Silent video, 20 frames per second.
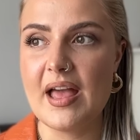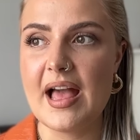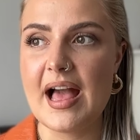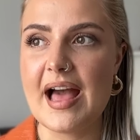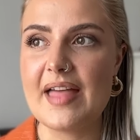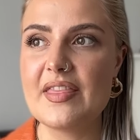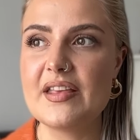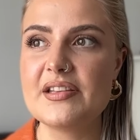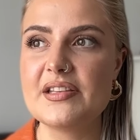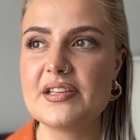
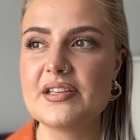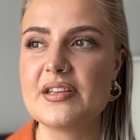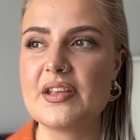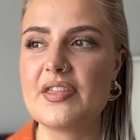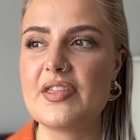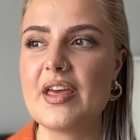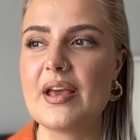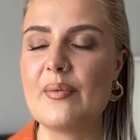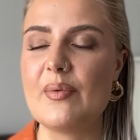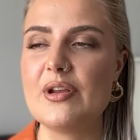And this is the
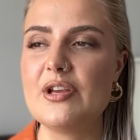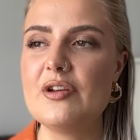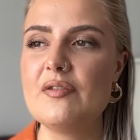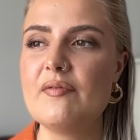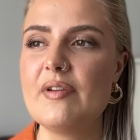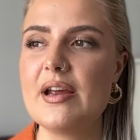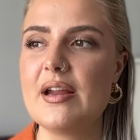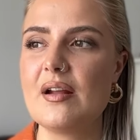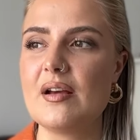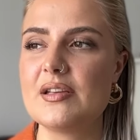thing, when you
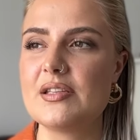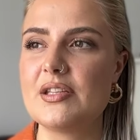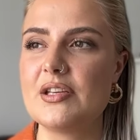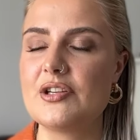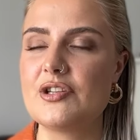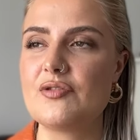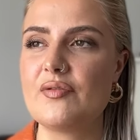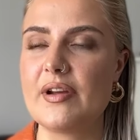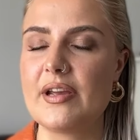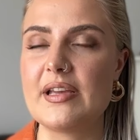realize that
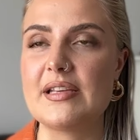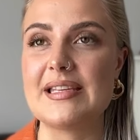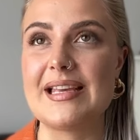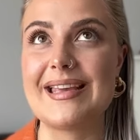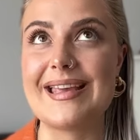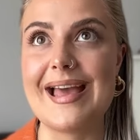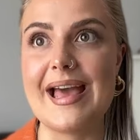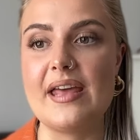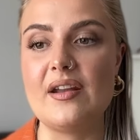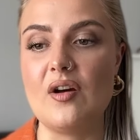triggers,
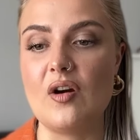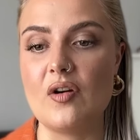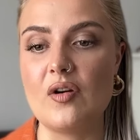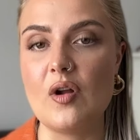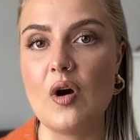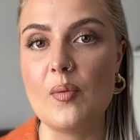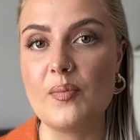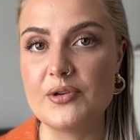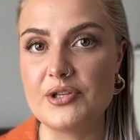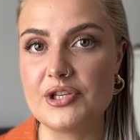again, are an
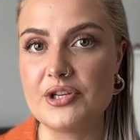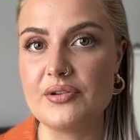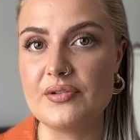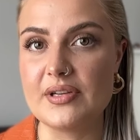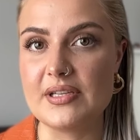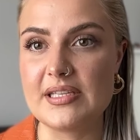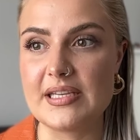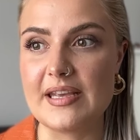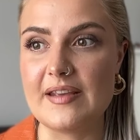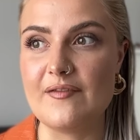
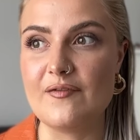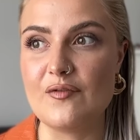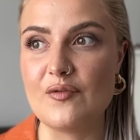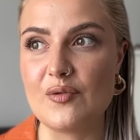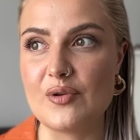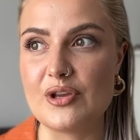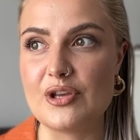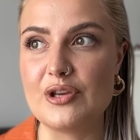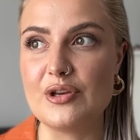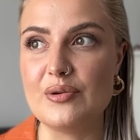opportunity
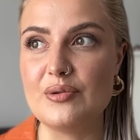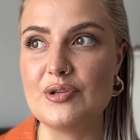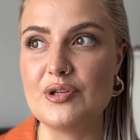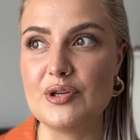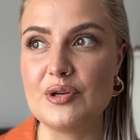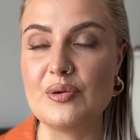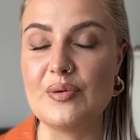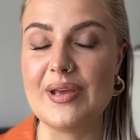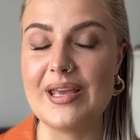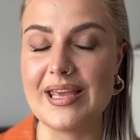for you
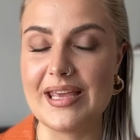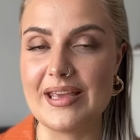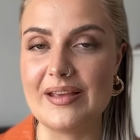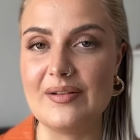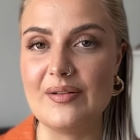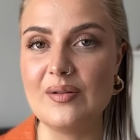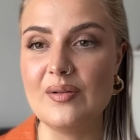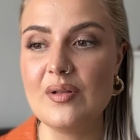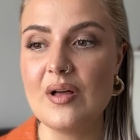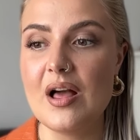to
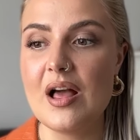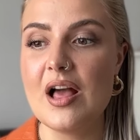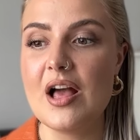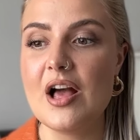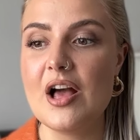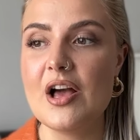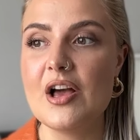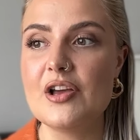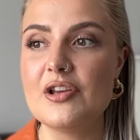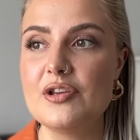heal,
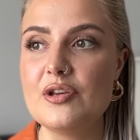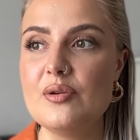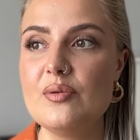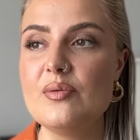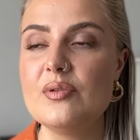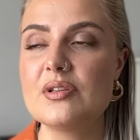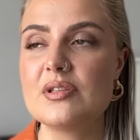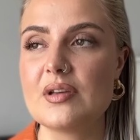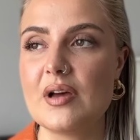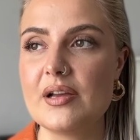
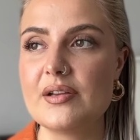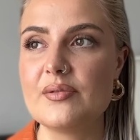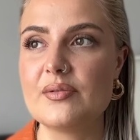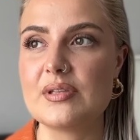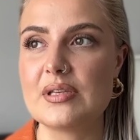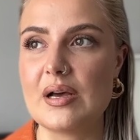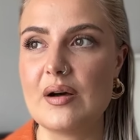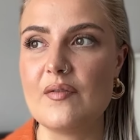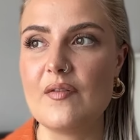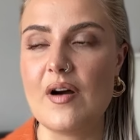you sign
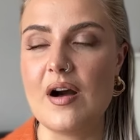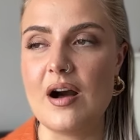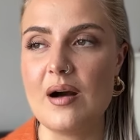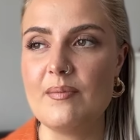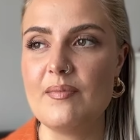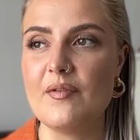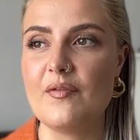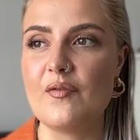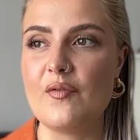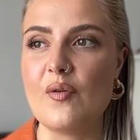yourself
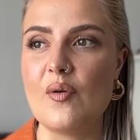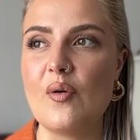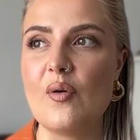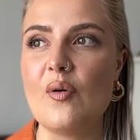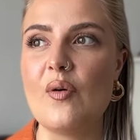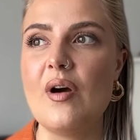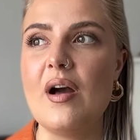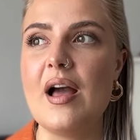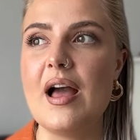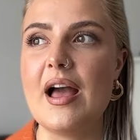up
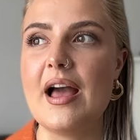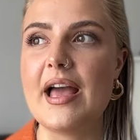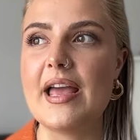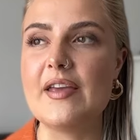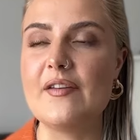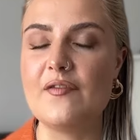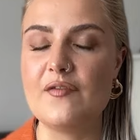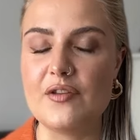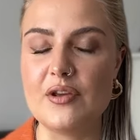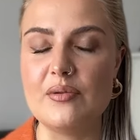for a
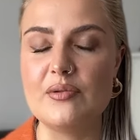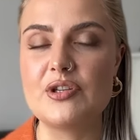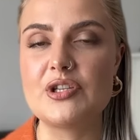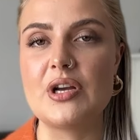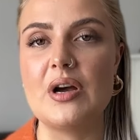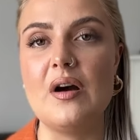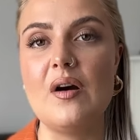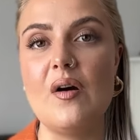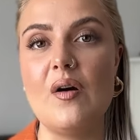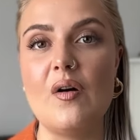
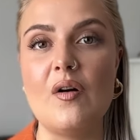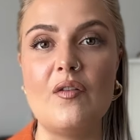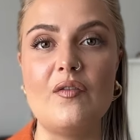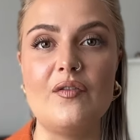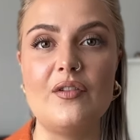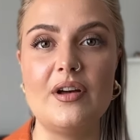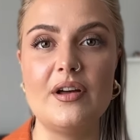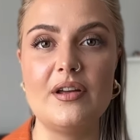future of